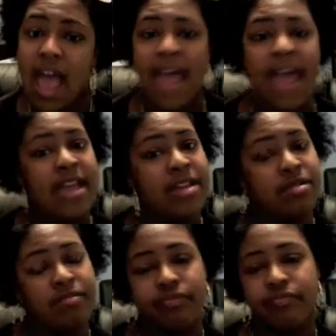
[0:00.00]

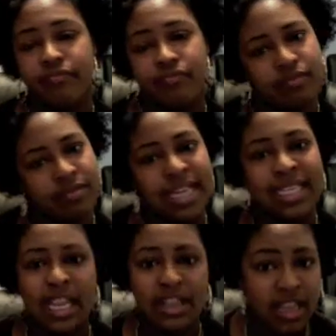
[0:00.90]
And that's how
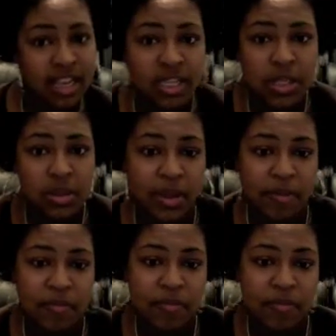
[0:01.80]
you get into it.